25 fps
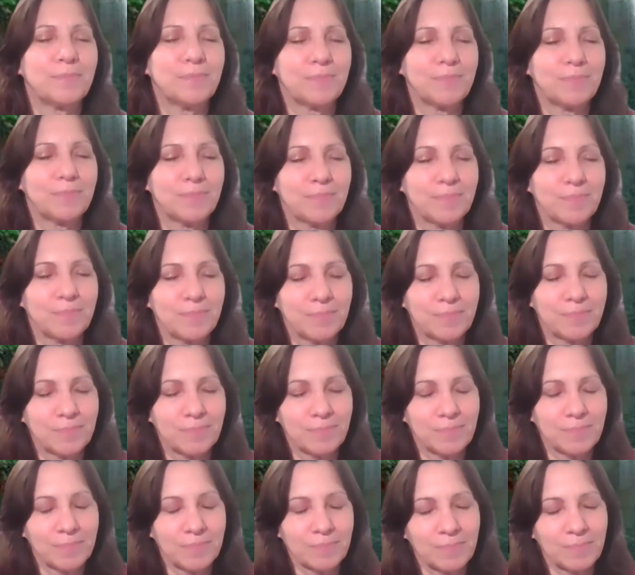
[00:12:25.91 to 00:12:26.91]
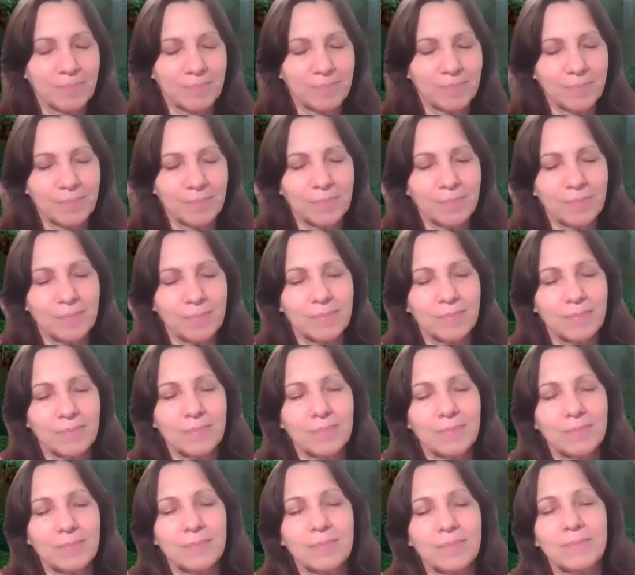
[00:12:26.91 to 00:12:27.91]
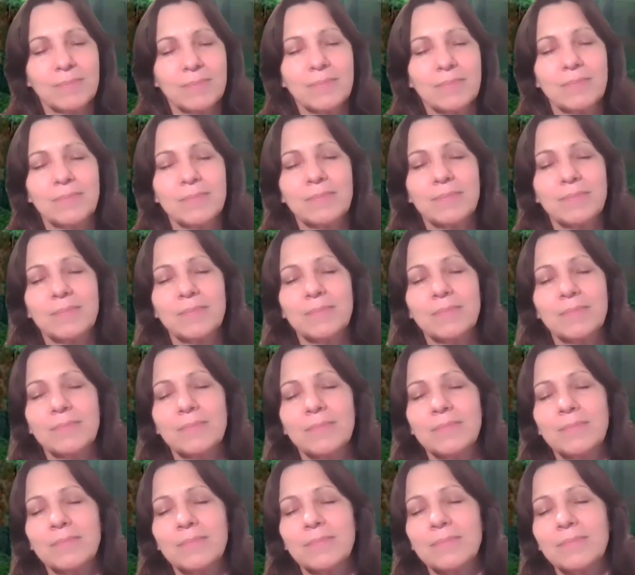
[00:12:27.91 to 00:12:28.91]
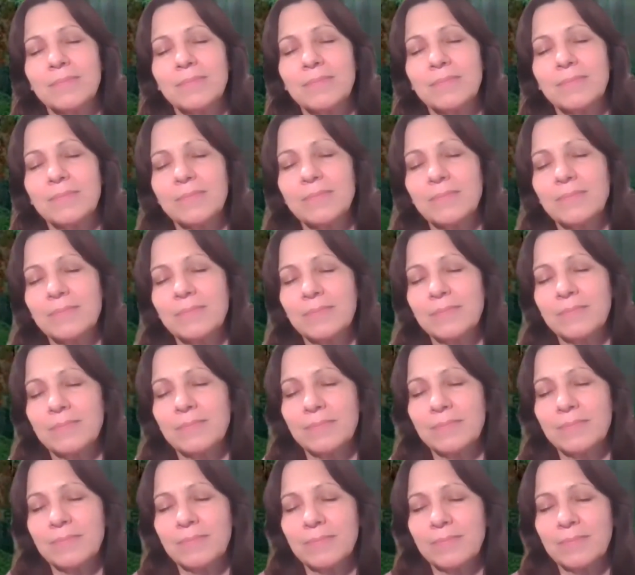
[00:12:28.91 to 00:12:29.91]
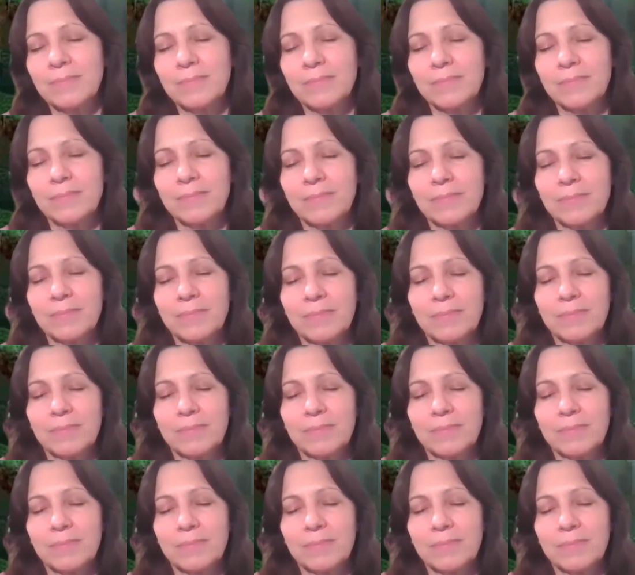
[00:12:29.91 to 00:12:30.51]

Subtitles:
(no one is talking)